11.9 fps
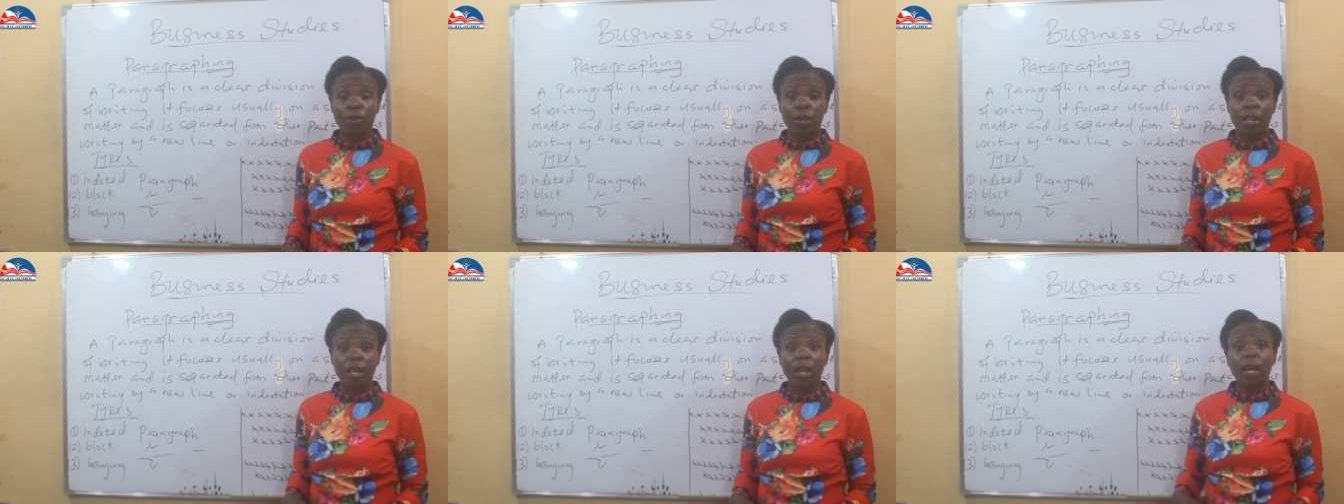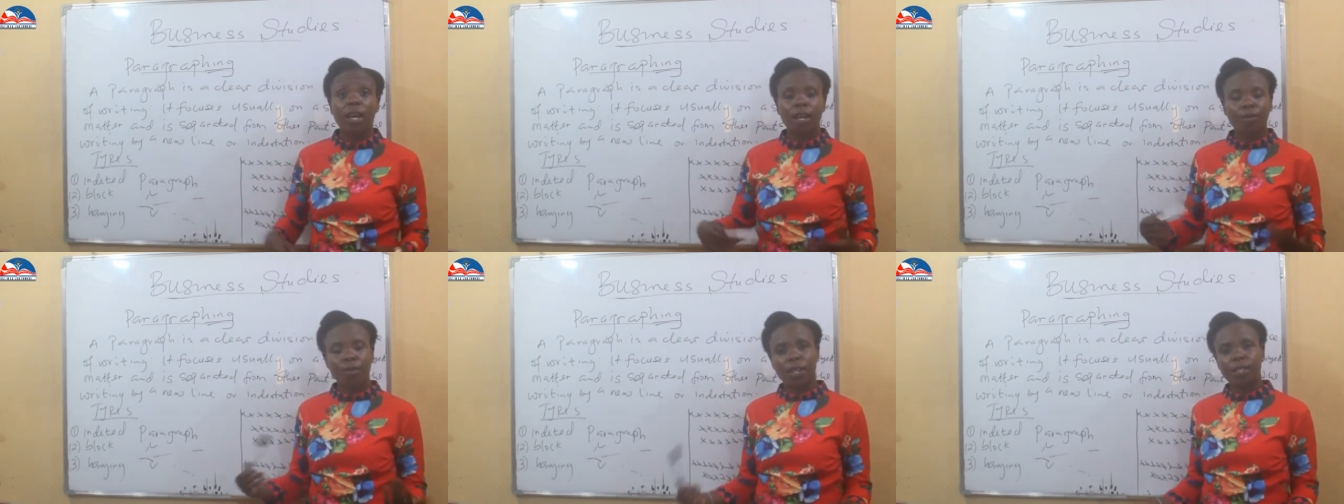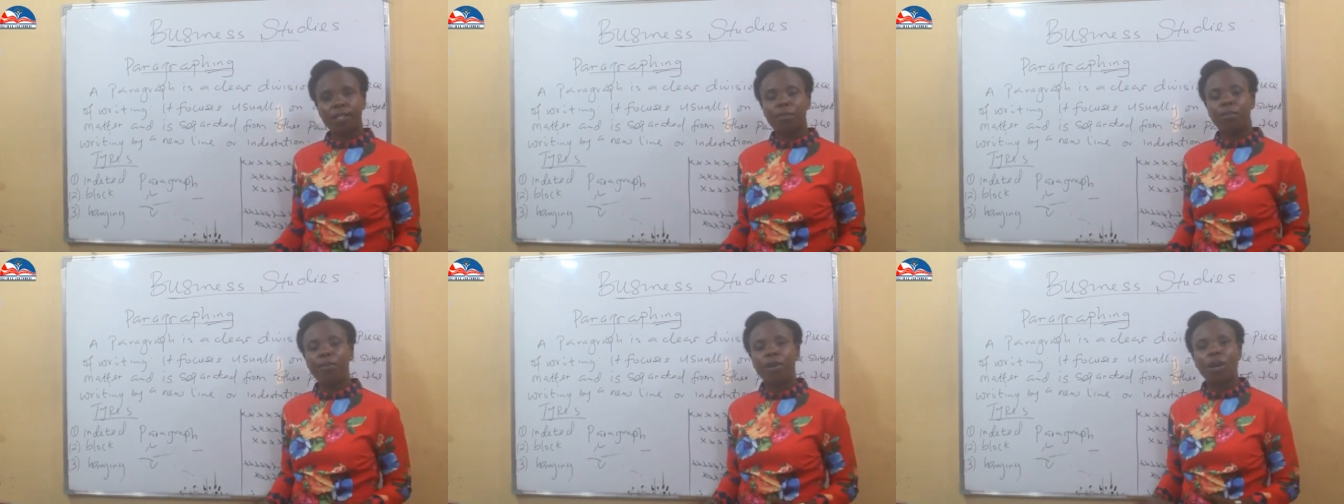with. If it is
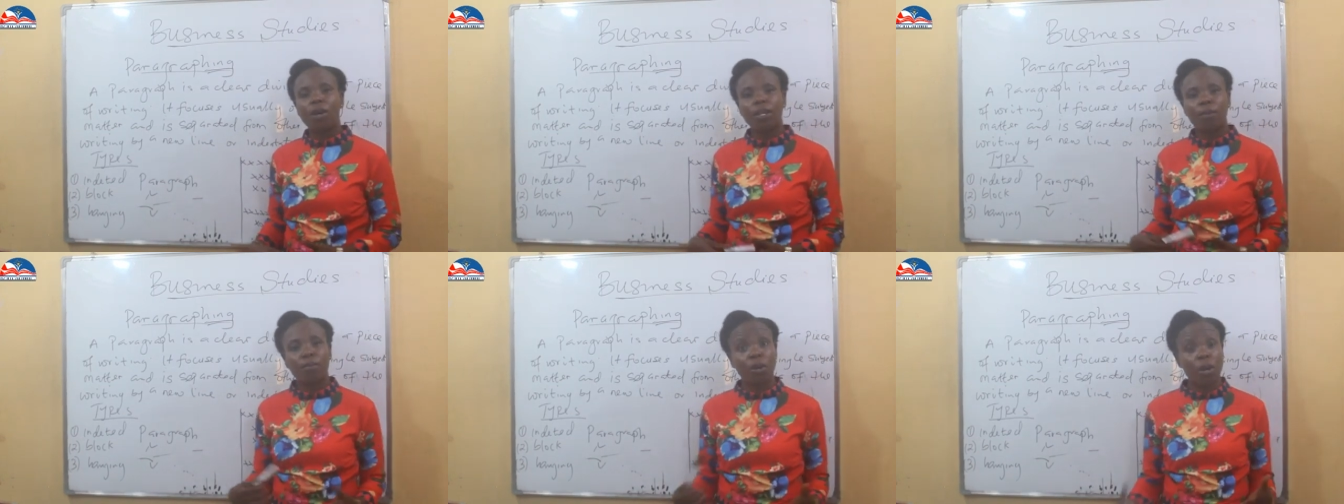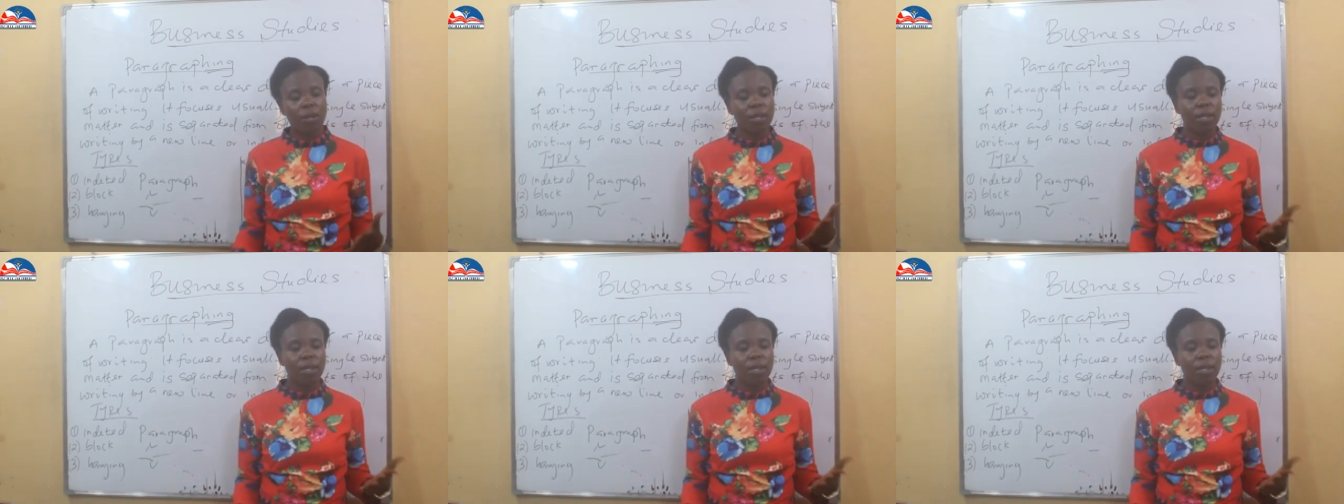block, the block